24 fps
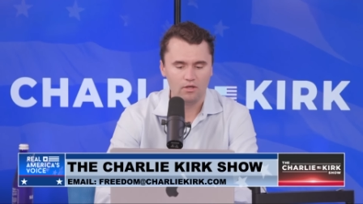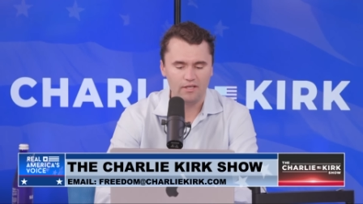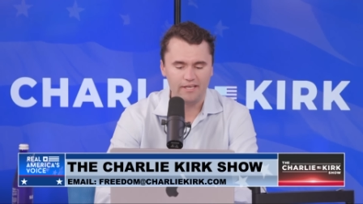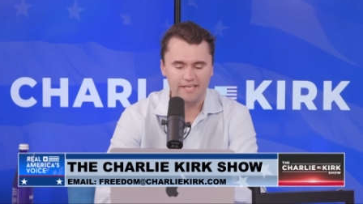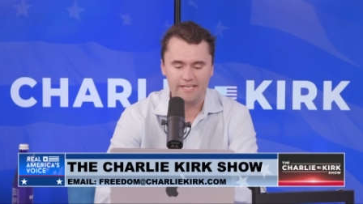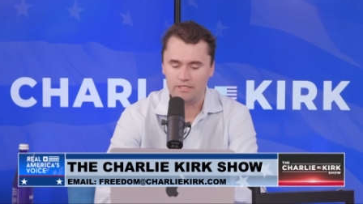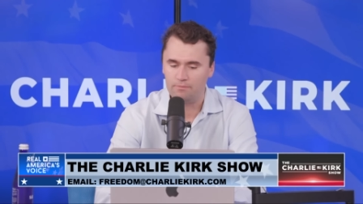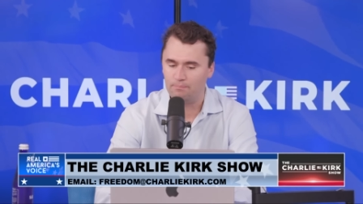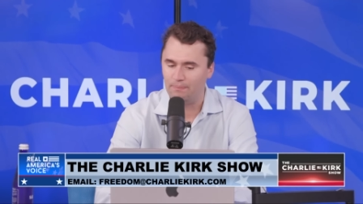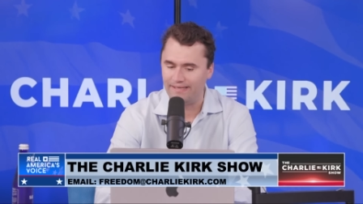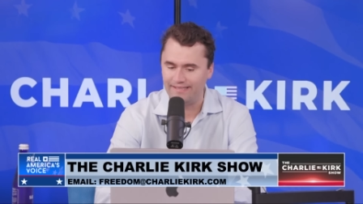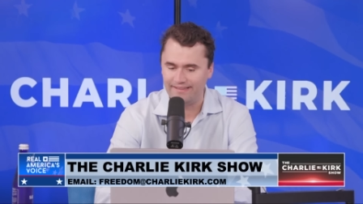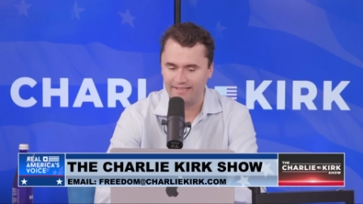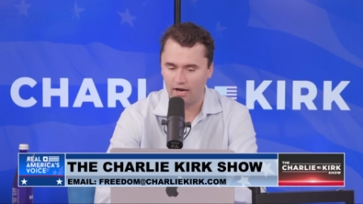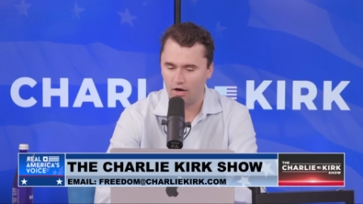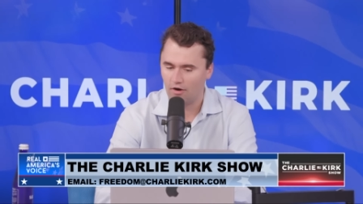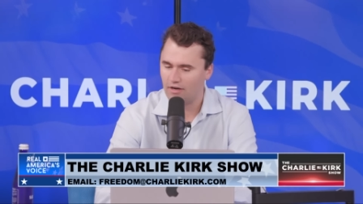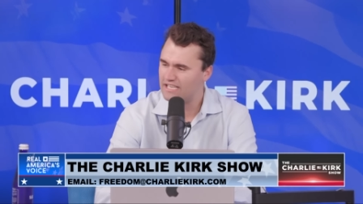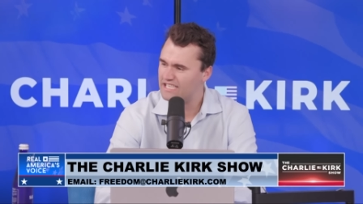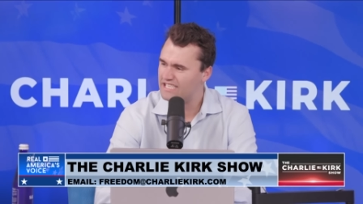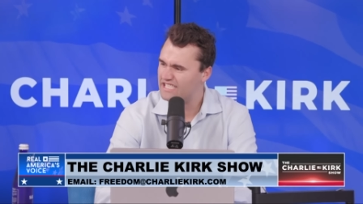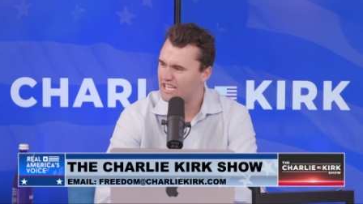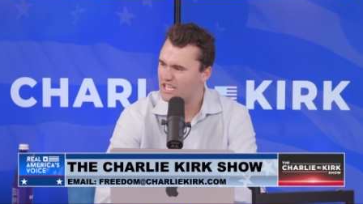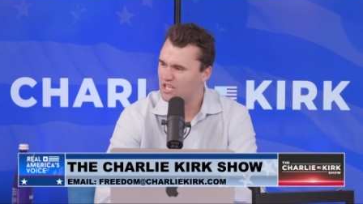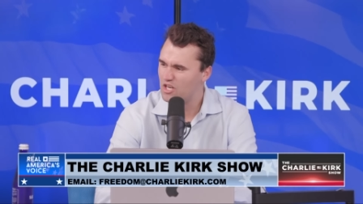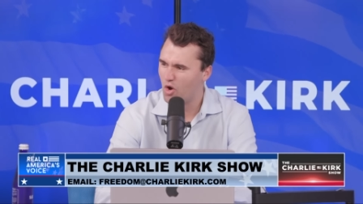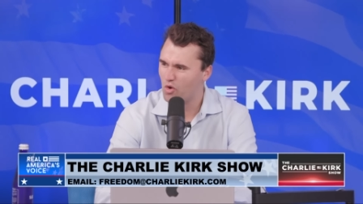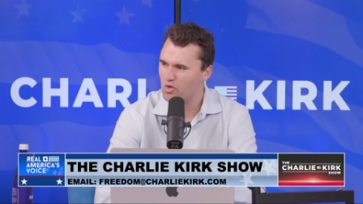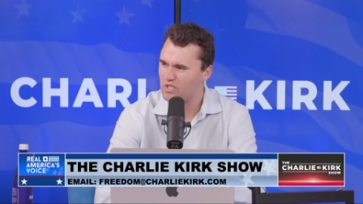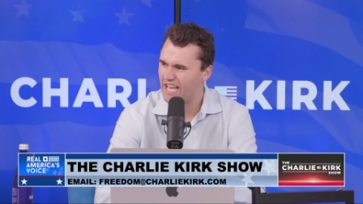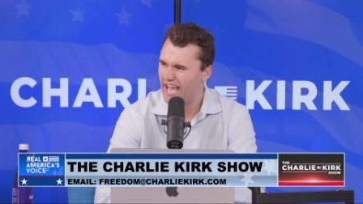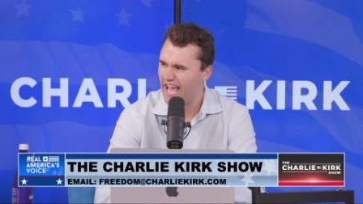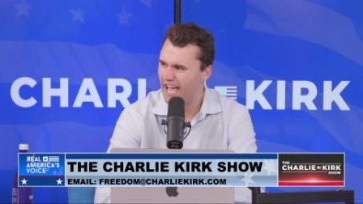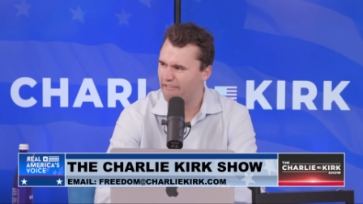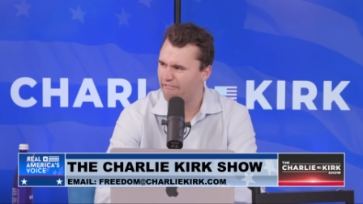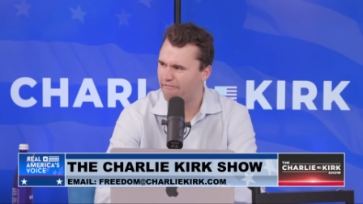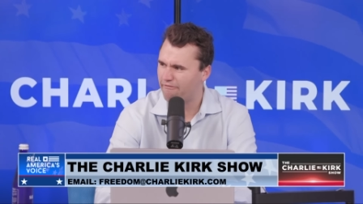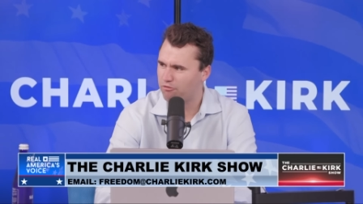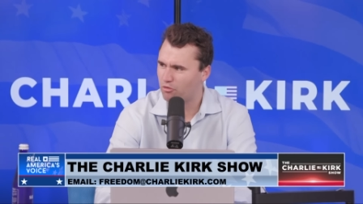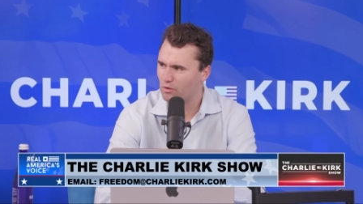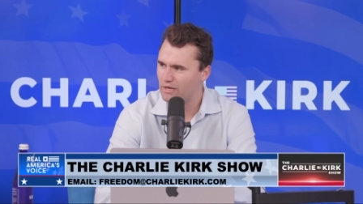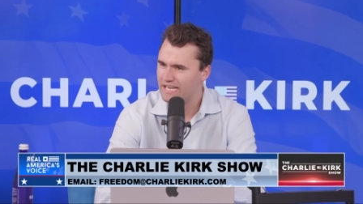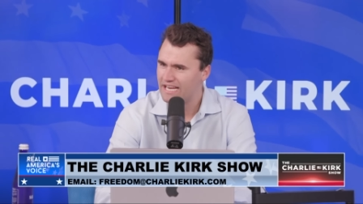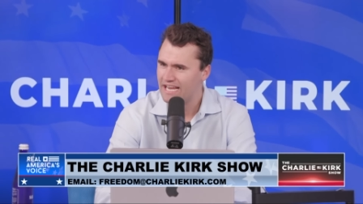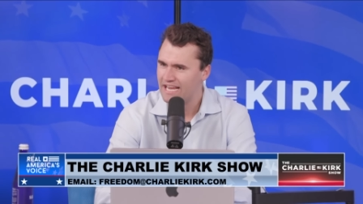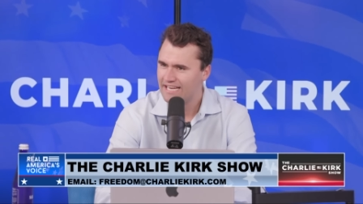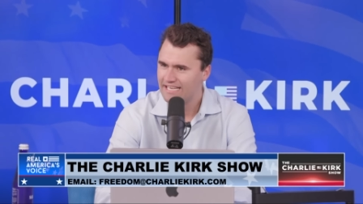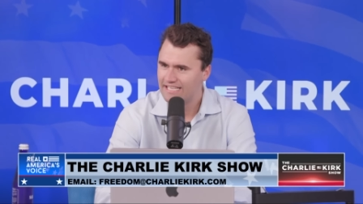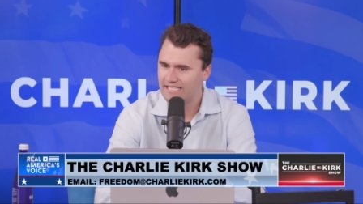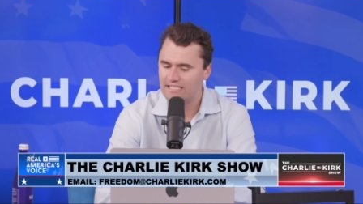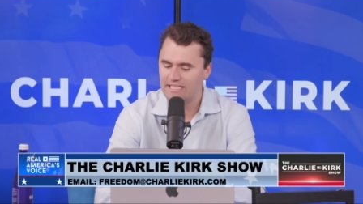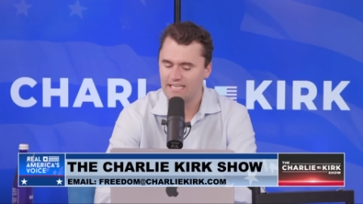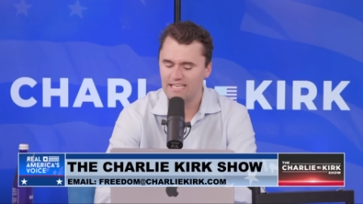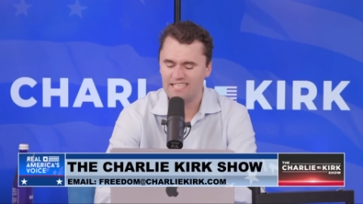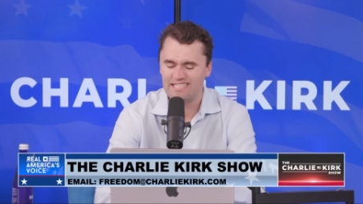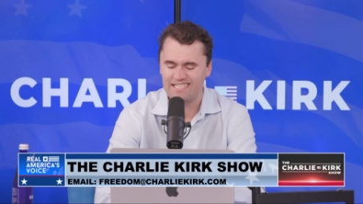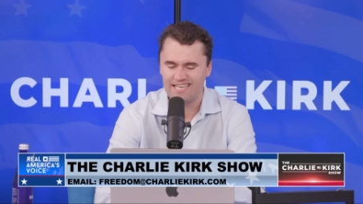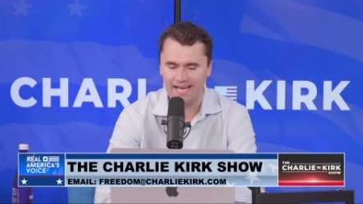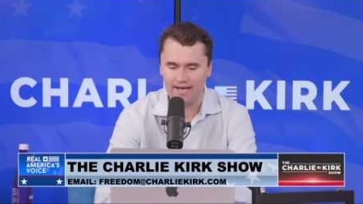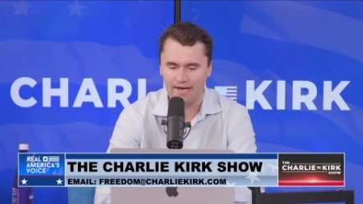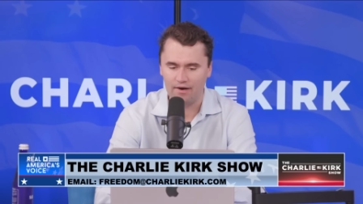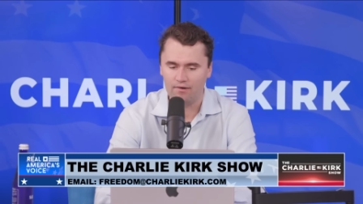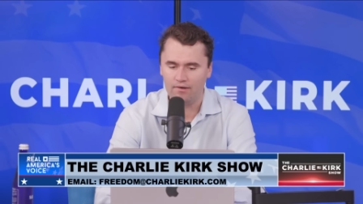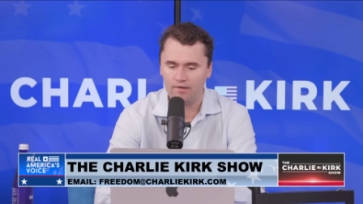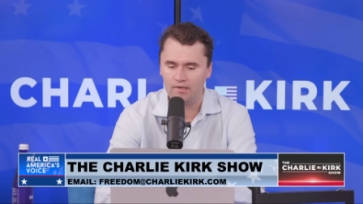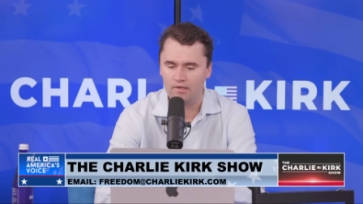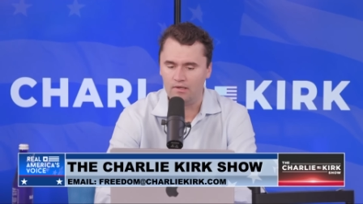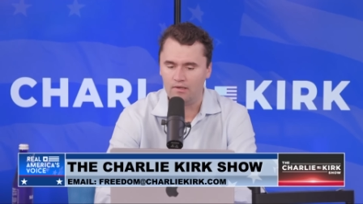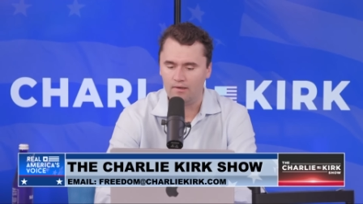He's been there, he's, he knows every detail.